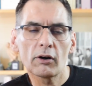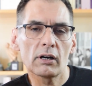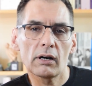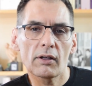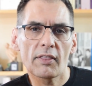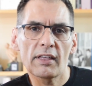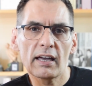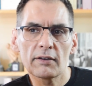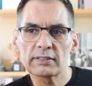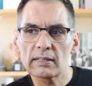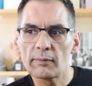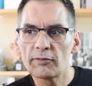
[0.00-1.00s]
Or they have
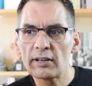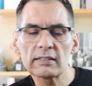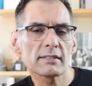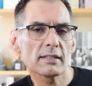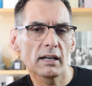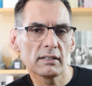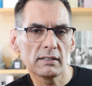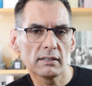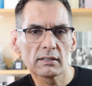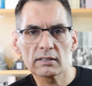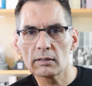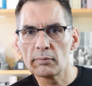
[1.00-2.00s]
some fancy
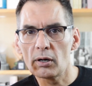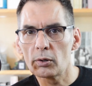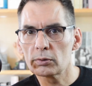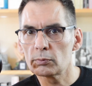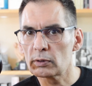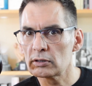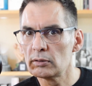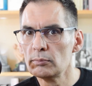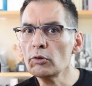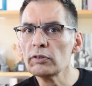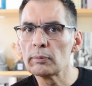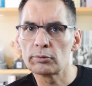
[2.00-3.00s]
ideas about what a
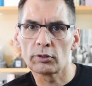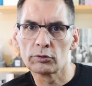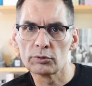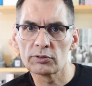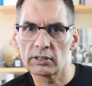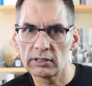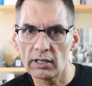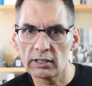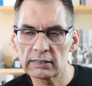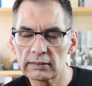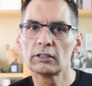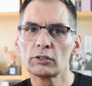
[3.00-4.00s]
movie producer does.
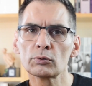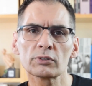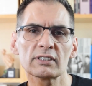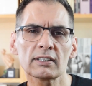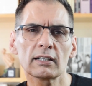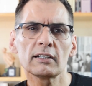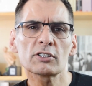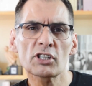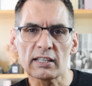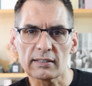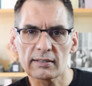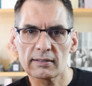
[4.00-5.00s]
Use the
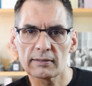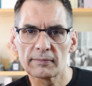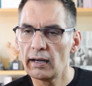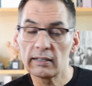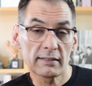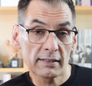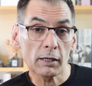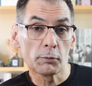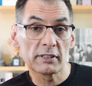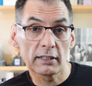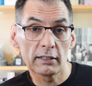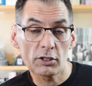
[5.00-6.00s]
cliches and stick
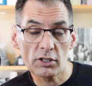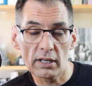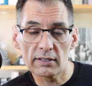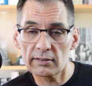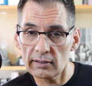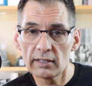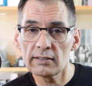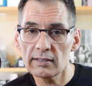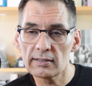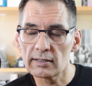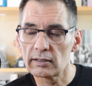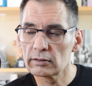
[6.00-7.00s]
with the cliches. It's
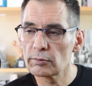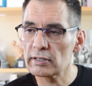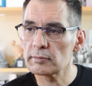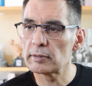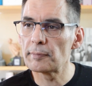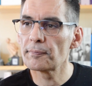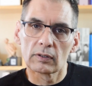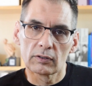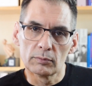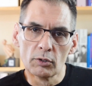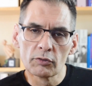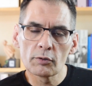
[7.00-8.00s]
easier, trust me.
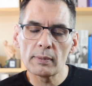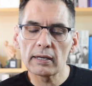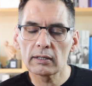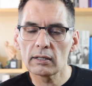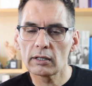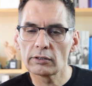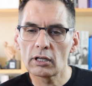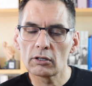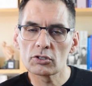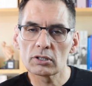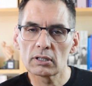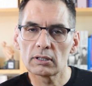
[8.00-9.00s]
The movie making
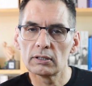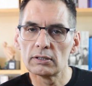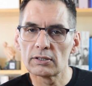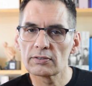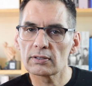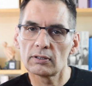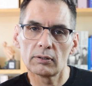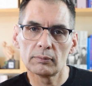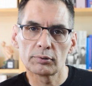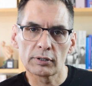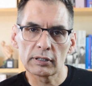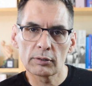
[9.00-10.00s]
analogy is
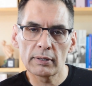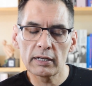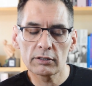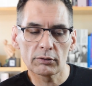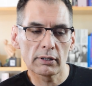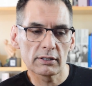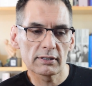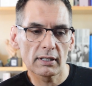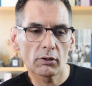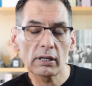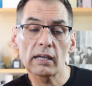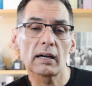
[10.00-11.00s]
pretty great. You can say,
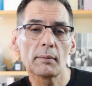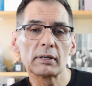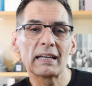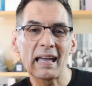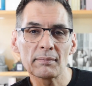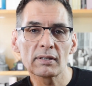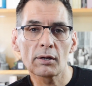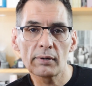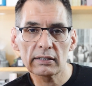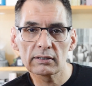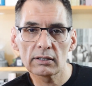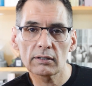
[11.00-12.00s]
okay, I'm a game
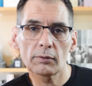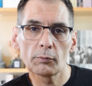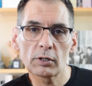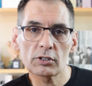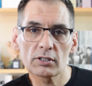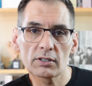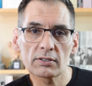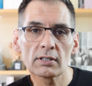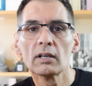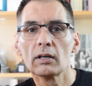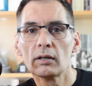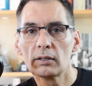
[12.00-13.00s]
director, which is
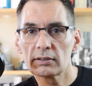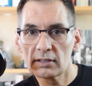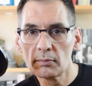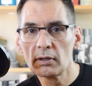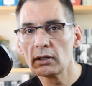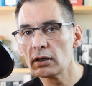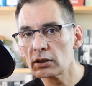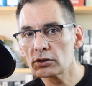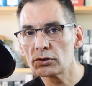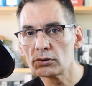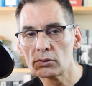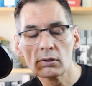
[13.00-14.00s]
similar
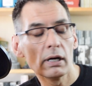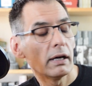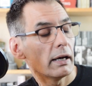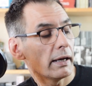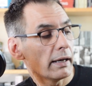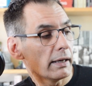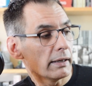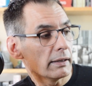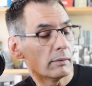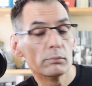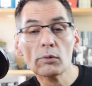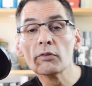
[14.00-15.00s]
to
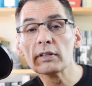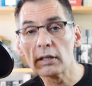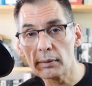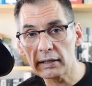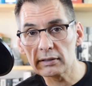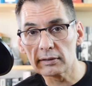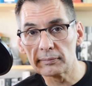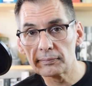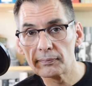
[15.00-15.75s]
a movie director.